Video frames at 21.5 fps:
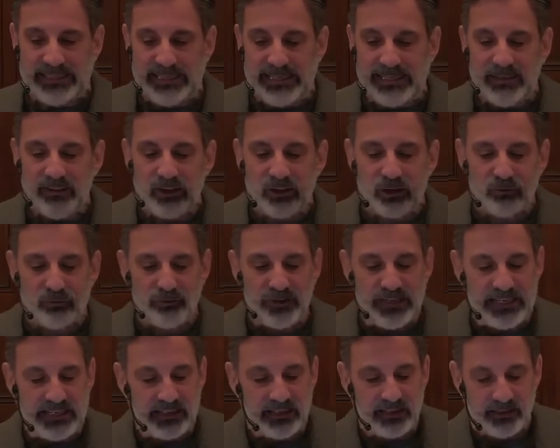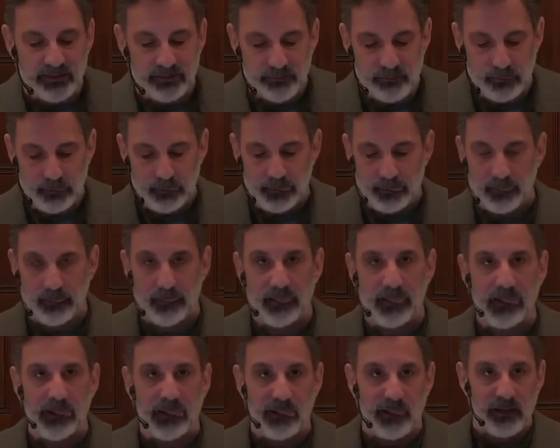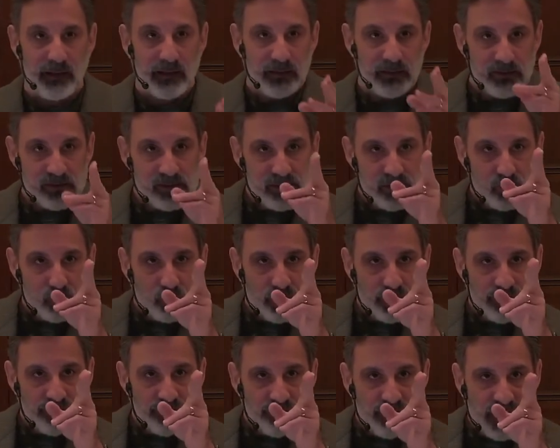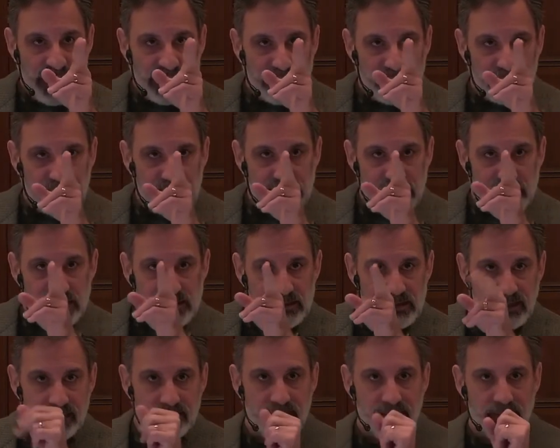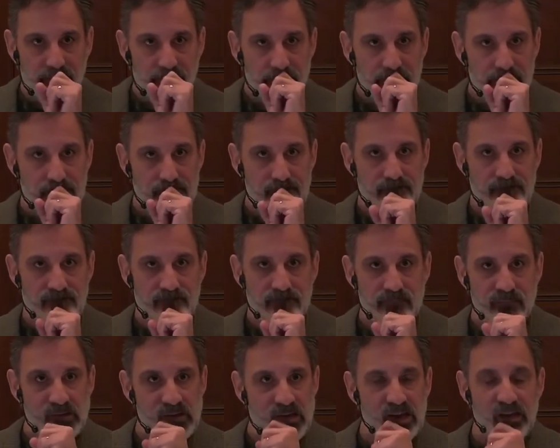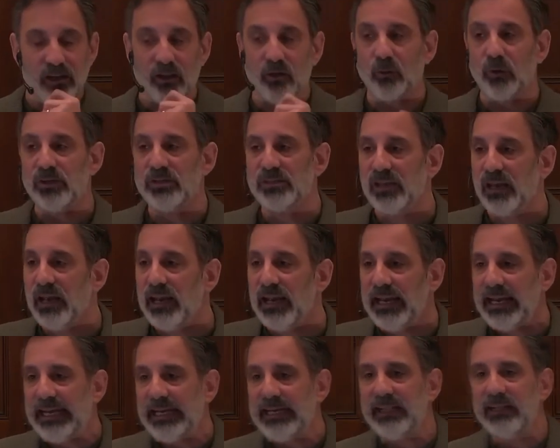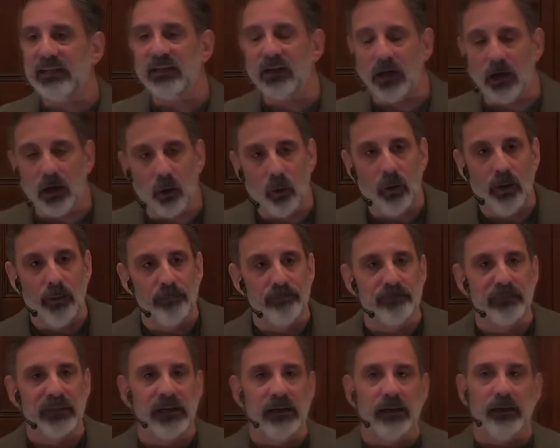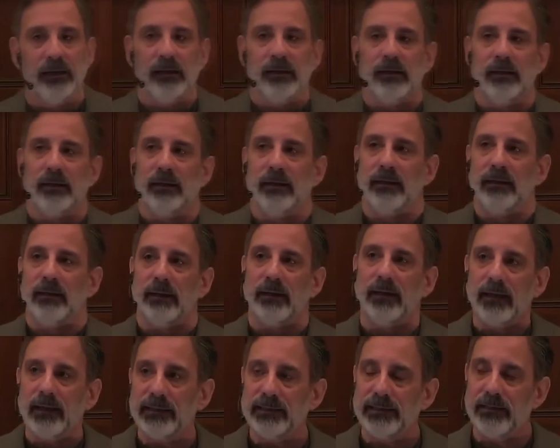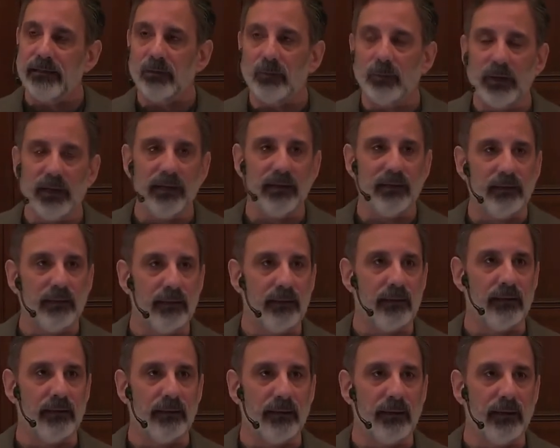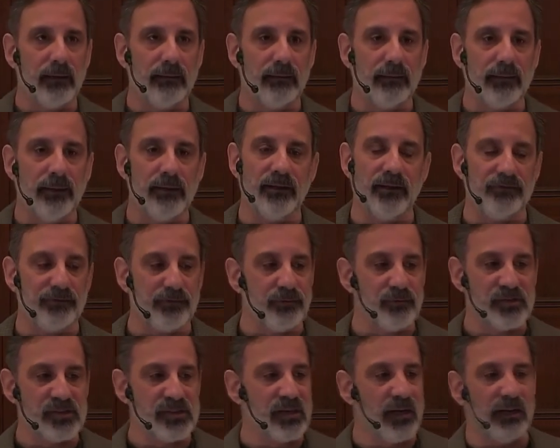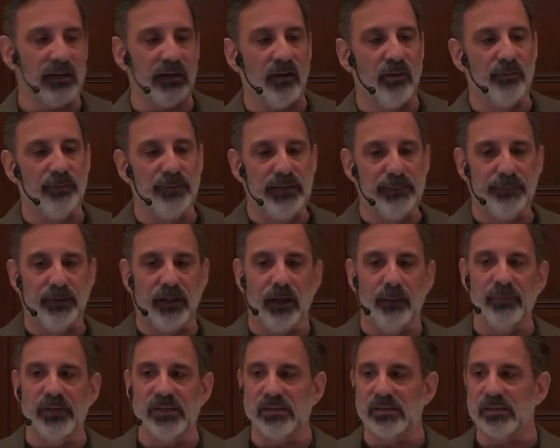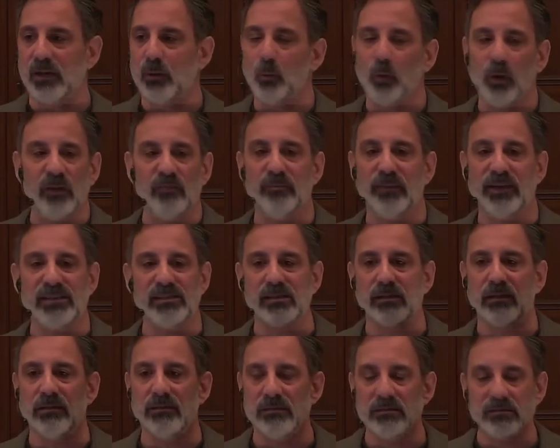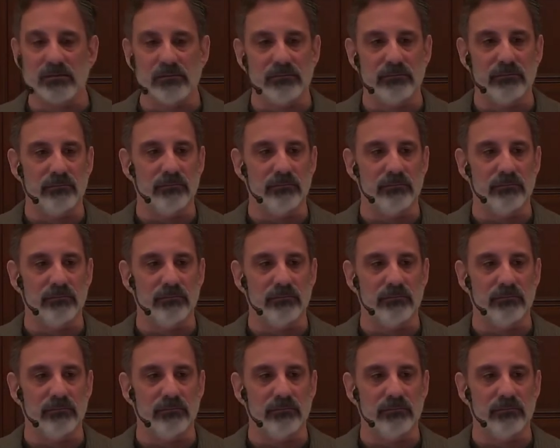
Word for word: In the Greek, you see the word finally he sent them? In other words, he didn't go, you know what, enough sending other people. I'm going to send one of my sons.